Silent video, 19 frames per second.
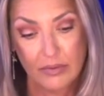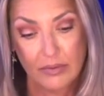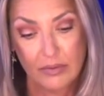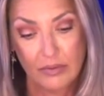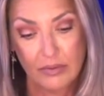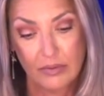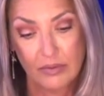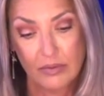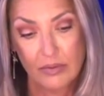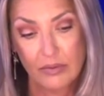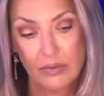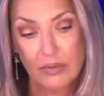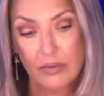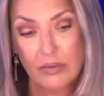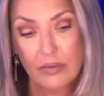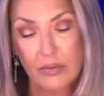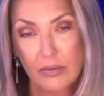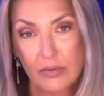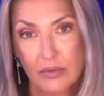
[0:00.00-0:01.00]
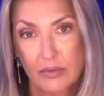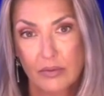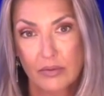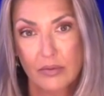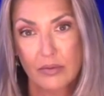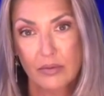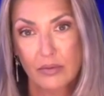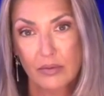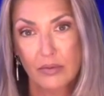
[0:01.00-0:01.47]

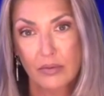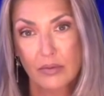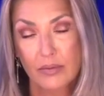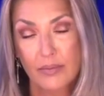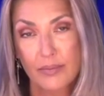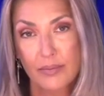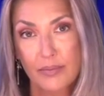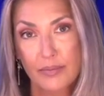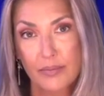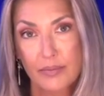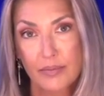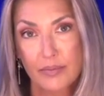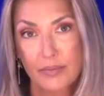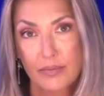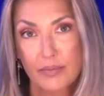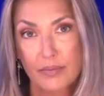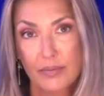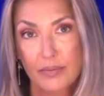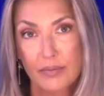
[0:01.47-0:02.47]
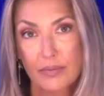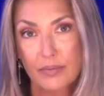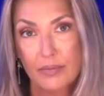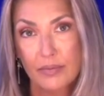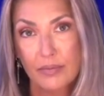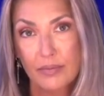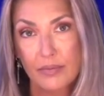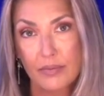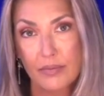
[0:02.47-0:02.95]

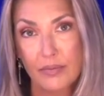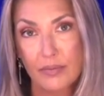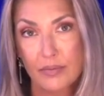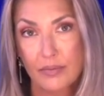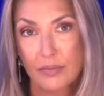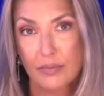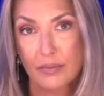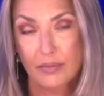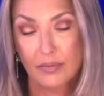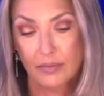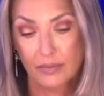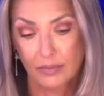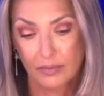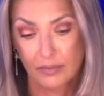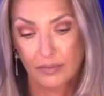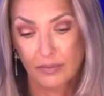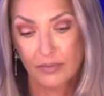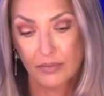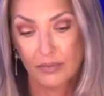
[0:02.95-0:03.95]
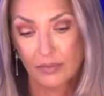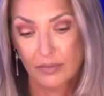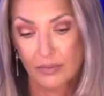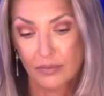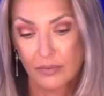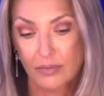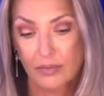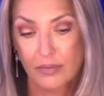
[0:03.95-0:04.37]
[no speech]